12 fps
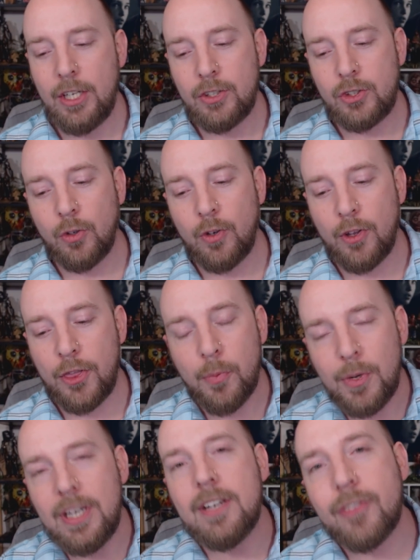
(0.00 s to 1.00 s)
So the
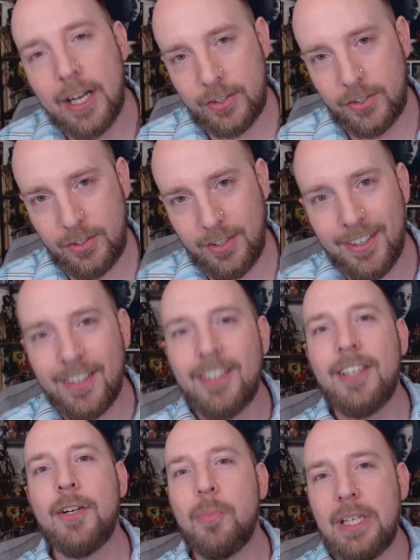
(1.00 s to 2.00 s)
3 of us,
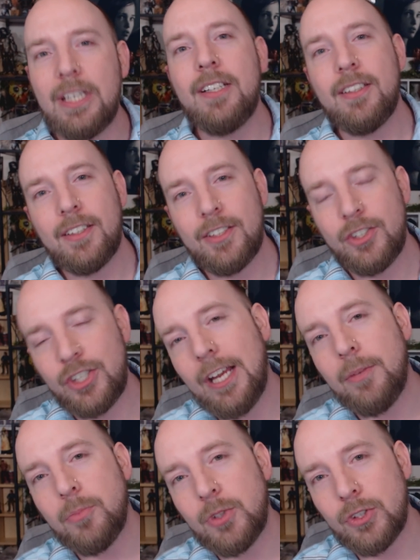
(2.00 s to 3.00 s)
me,
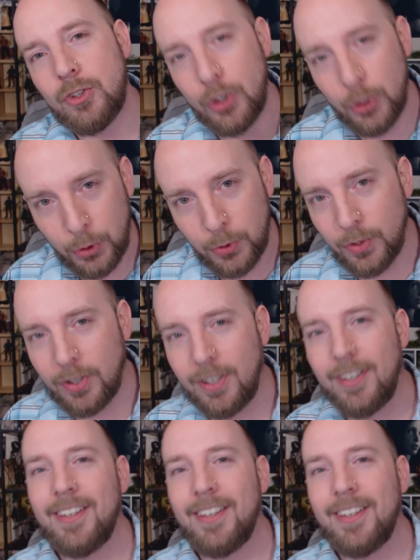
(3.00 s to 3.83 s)
James, you,